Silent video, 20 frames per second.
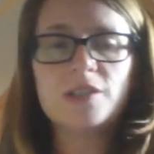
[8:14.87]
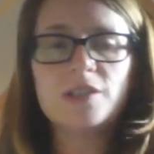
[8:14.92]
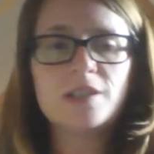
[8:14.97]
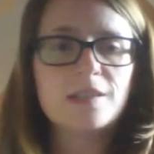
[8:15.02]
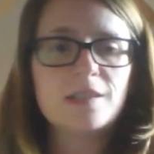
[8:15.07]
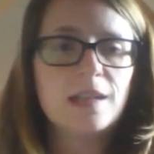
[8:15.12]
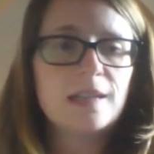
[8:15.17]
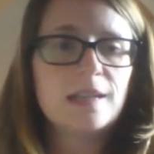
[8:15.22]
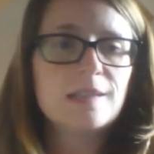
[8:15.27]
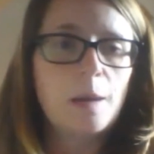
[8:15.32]

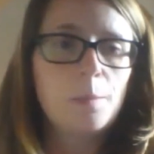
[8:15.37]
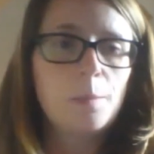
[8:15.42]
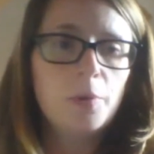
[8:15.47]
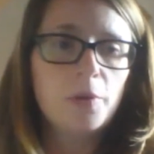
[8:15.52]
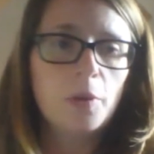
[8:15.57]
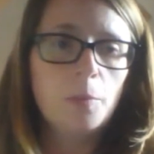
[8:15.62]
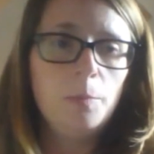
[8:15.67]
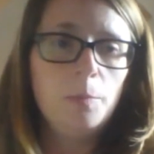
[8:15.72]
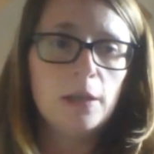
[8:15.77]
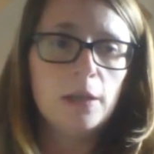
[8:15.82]
Just as an
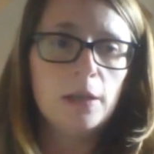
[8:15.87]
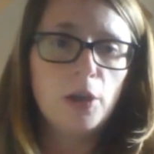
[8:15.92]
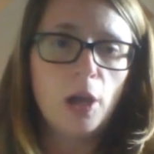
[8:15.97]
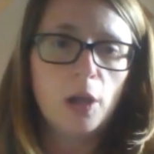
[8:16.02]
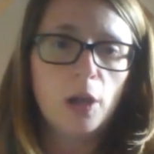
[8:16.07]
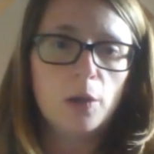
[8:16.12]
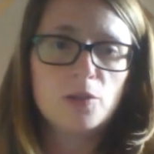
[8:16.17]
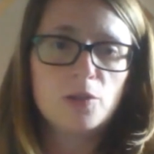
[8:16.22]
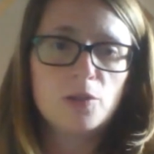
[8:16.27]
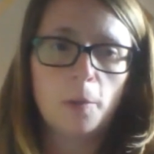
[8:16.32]
example, the
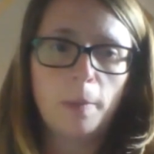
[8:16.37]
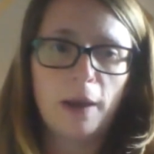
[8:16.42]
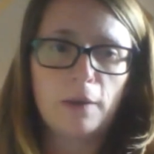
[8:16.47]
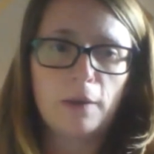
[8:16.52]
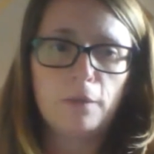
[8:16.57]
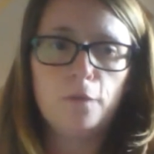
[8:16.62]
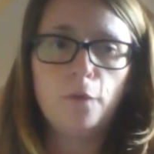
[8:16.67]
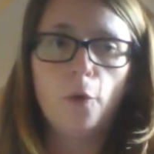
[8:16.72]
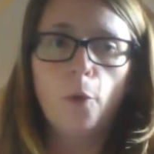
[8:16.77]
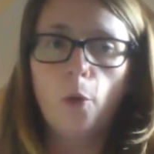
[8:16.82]
peatland code
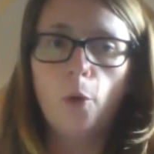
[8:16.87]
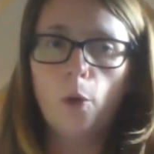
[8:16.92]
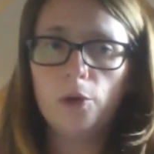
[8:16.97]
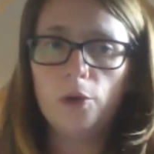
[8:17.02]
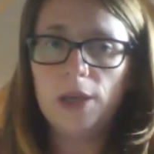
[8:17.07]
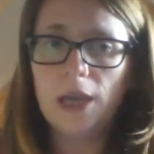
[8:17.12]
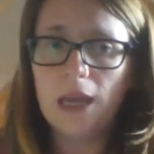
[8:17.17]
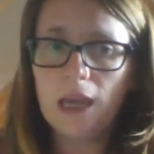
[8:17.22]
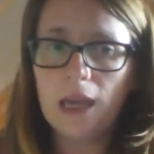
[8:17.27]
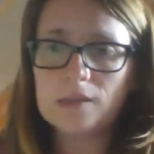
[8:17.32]
took about
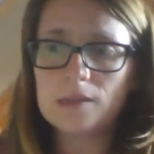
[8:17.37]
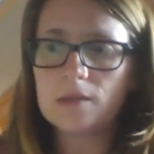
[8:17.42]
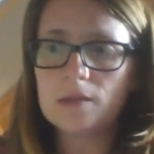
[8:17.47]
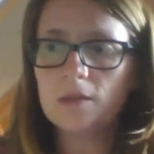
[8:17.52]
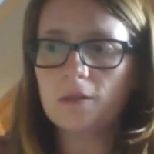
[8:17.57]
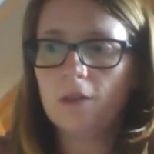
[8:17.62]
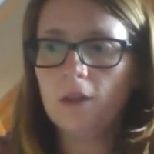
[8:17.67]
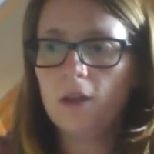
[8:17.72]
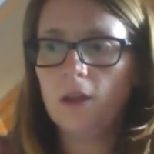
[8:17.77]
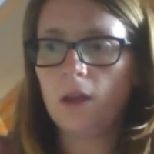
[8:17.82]
4
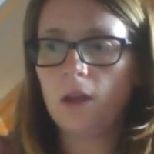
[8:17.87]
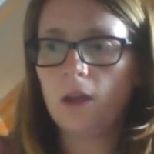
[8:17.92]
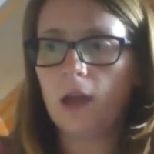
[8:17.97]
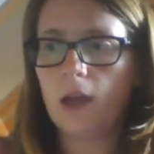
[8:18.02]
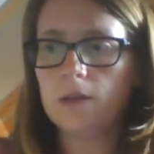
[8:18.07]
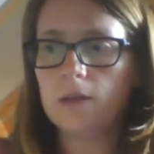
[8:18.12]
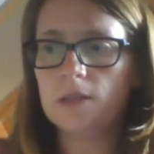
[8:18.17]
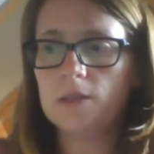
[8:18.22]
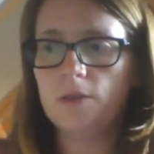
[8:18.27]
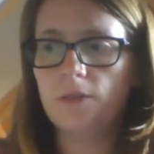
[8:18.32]
years
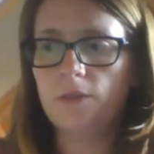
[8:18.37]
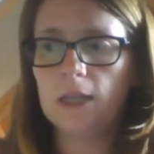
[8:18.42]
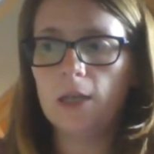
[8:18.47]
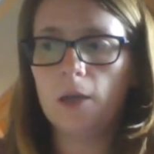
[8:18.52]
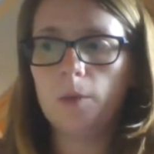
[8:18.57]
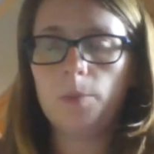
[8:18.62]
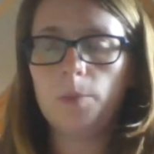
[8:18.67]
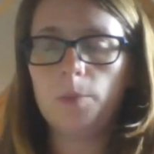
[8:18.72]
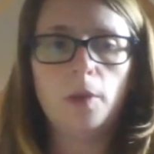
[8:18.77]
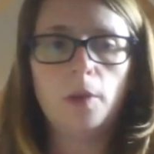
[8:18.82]
to
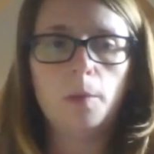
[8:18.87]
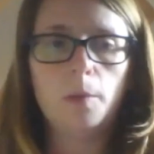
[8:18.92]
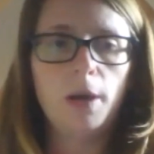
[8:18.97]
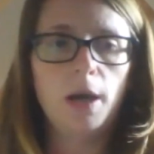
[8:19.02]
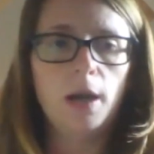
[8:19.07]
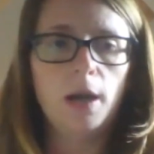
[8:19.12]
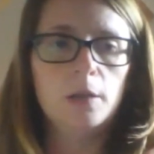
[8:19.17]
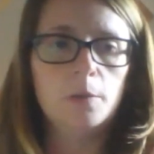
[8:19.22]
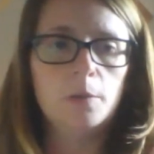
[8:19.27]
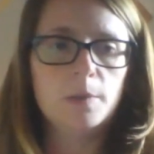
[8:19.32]
develop.
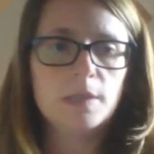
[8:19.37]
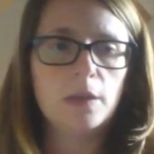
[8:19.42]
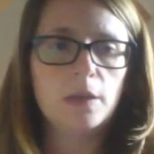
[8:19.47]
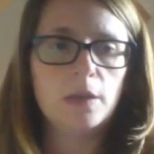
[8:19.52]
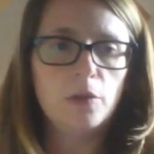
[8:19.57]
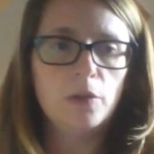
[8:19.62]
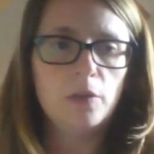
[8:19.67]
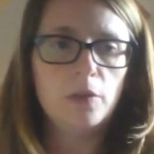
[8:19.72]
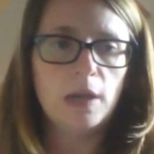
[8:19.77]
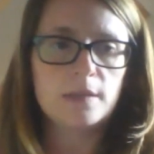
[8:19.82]
The
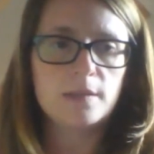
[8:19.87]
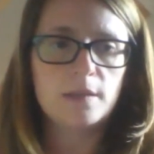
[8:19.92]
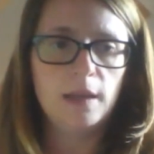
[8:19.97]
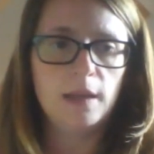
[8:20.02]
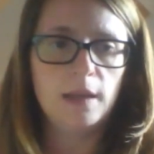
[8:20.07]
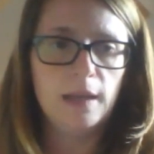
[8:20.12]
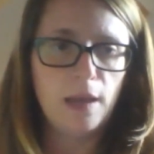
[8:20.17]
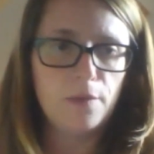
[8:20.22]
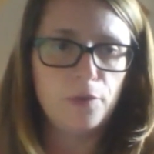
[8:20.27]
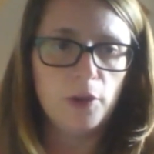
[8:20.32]
pilot was in
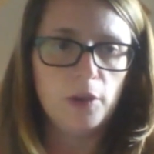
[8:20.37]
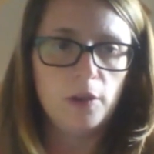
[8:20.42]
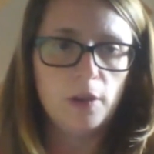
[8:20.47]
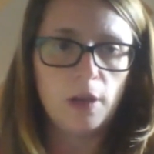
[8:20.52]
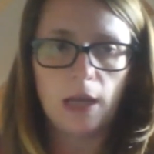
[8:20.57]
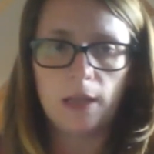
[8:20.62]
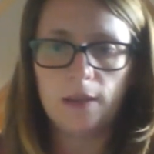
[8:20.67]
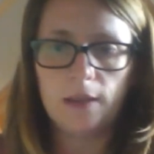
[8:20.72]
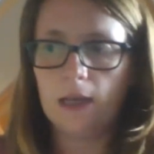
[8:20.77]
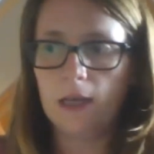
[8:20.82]

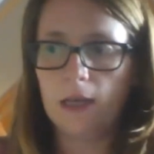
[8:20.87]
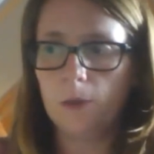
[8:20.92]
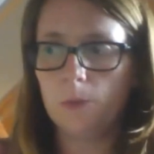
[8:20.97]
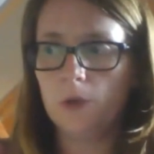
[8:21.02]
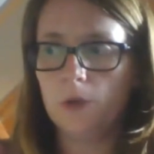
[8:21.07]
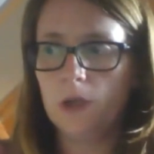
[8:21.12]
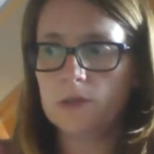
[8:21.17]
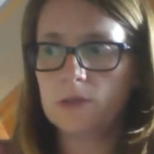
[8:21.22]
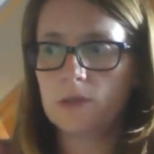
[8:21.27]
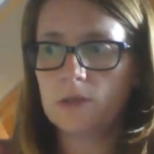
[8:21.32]
2011, and
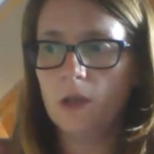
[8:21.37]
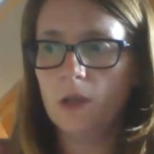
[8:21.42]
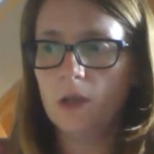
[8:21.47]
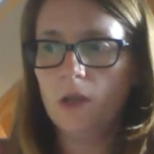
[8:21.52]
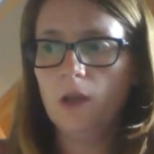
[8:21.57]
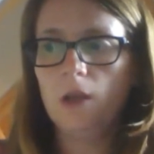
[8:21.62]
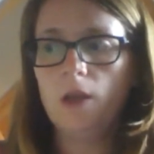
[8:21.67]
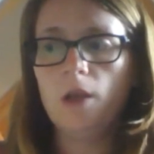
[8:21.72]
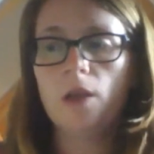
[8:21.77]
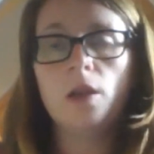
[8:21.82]
then it
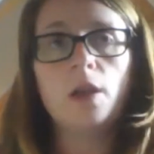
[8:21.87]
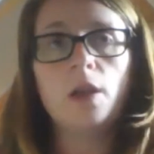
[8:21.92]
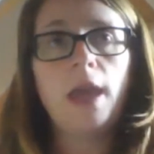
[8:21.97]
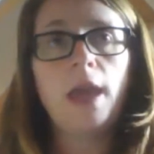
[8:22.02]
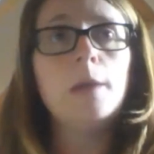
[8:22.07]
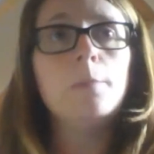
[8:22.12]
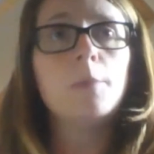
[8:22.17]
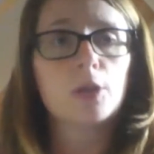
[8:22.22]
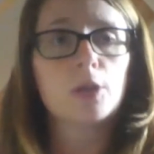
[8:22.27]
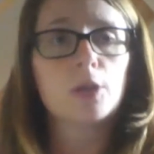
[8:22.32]

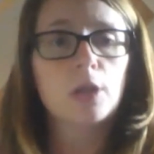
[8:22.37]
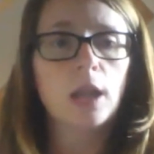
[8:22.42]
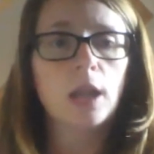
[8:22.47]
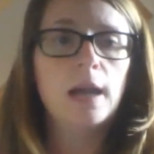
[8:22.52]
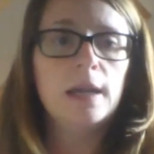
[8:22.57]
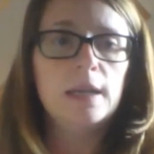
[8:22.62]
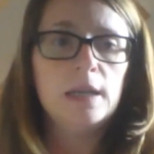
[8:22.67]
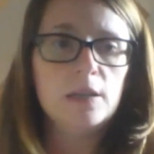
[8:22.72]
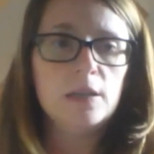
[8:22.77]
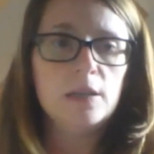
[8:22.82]
came
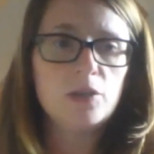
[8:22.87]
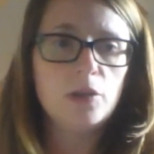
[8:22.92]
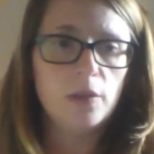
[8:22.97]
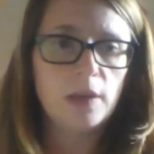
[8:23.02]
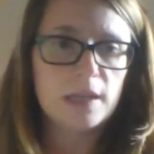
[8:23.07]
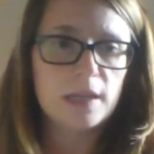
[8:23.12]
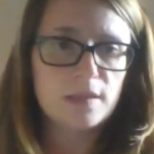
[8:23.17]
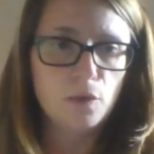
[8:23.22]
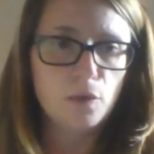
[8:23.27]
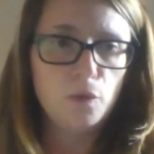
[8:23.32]
online
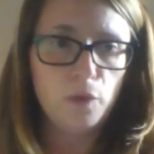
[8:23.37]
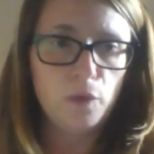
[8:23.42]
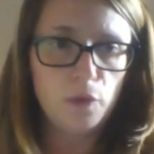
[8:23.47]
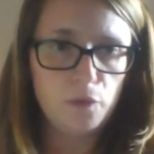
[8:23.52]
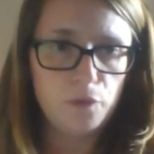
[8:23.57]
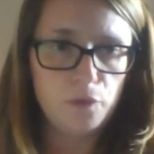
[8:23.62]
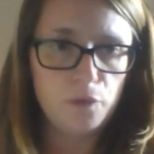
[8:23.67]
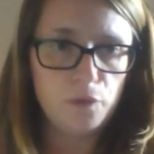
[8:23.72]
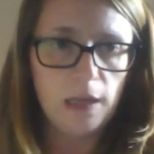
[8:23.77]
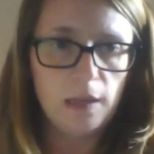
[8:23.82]
in
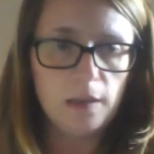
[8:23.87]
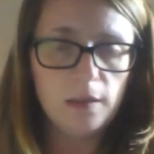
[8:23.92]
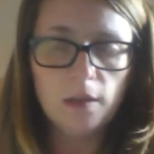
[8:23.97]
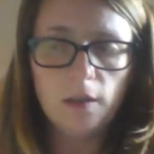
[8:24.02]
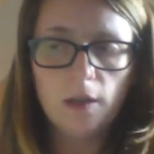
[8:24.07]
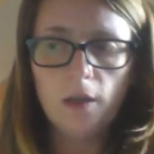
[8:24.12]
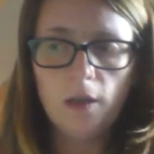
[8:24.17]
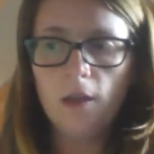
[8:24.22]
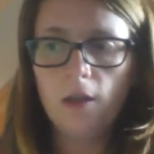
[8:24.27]
2015.